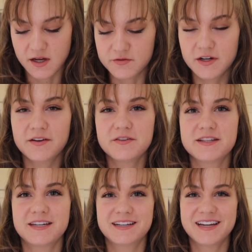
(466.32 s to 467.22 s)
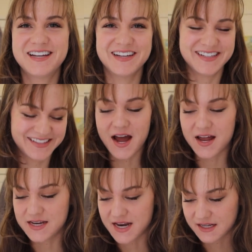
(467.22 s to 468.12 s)
covering everything.
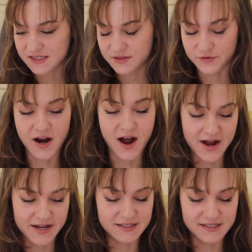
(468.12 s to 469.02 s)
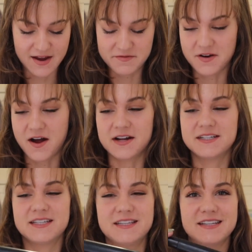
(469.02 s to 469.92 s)
Next for eyes, I've
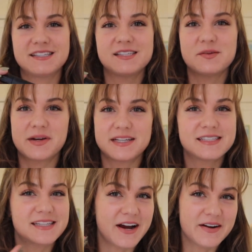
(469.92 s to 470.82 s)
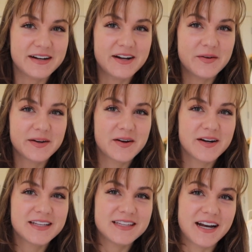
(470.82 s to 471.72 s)
got this mascara going
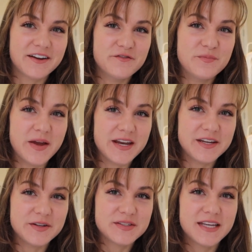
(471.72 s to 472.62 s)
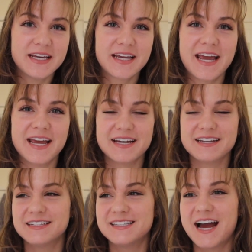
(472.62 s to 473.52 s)
on that I've been using,
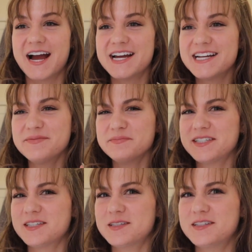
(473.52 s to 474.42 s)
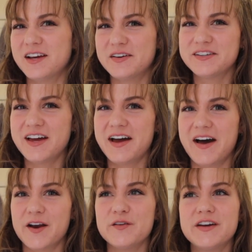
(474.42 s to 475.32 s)
and I am still not
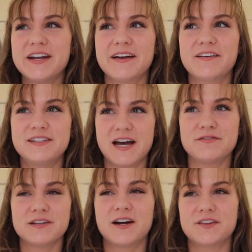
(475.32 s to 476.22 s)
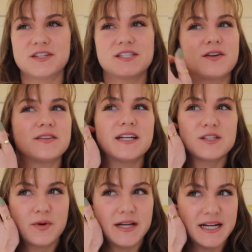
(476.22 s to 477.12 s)
out of it. I definitely got this around like
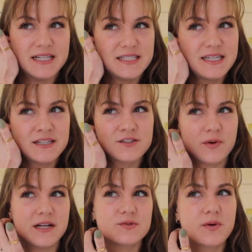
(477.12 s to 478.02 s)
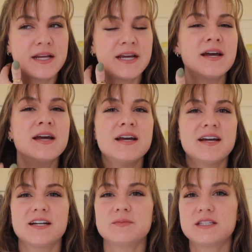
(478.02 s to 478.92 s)
2019, 2020,
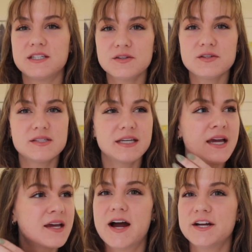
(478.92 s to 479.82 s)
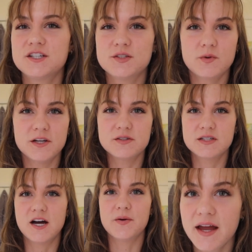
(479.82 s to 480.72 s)
and I'm still using it. I just want to use it
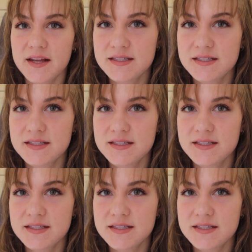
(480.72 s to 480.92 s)
up. It